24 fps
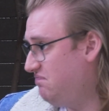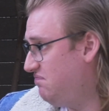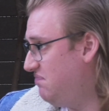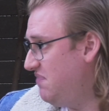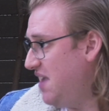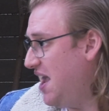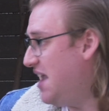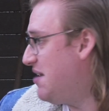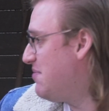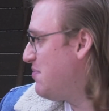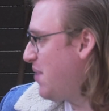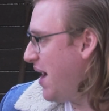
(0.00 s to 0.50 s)

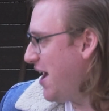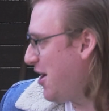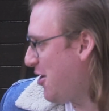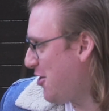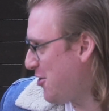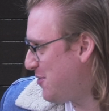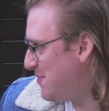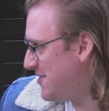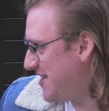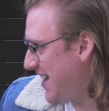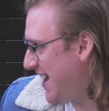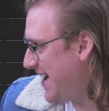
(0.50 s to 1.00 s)
in my
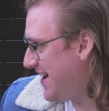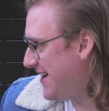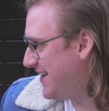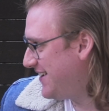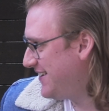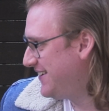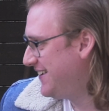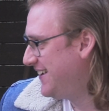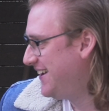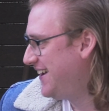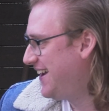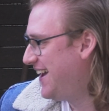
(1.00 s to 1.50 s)

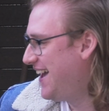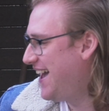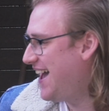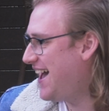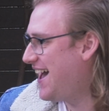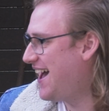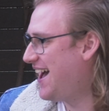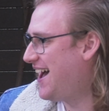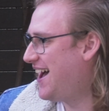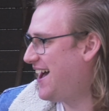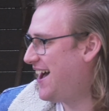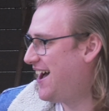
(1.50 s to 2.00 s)
hometown,
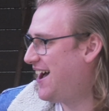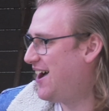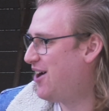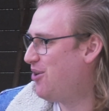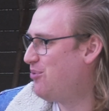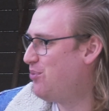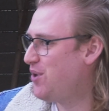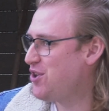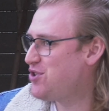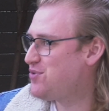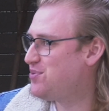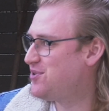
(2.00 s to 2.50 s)

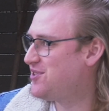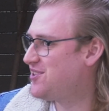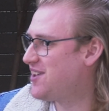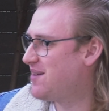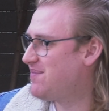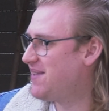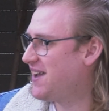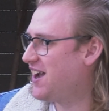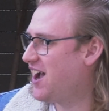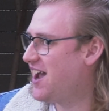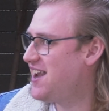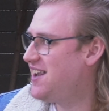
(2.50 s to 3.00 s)
which was
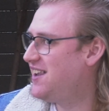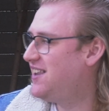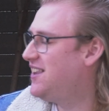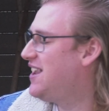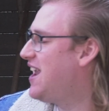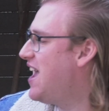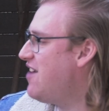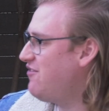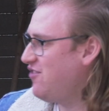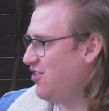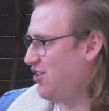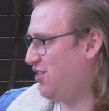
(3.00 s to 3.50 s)
something I
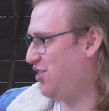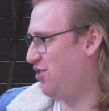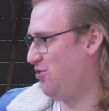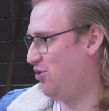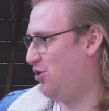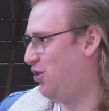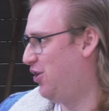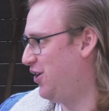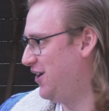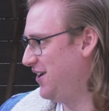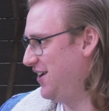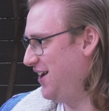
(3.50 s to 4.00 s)
never
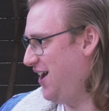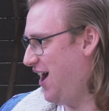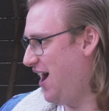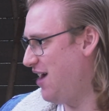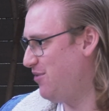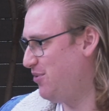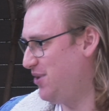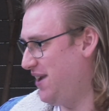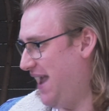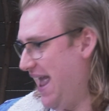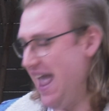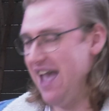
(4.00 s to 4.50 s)
thought I
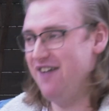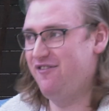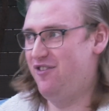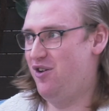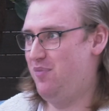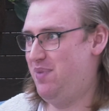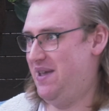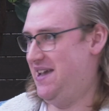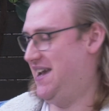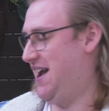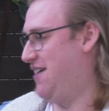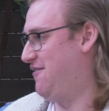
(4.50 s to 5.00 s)
would ever
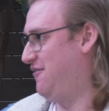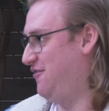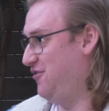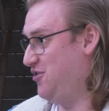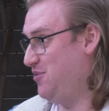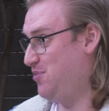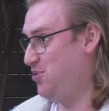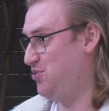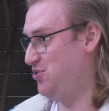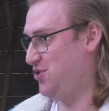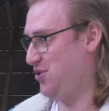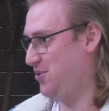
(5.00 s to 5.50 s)
be
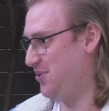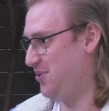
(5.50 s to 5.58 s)
comfortable doing.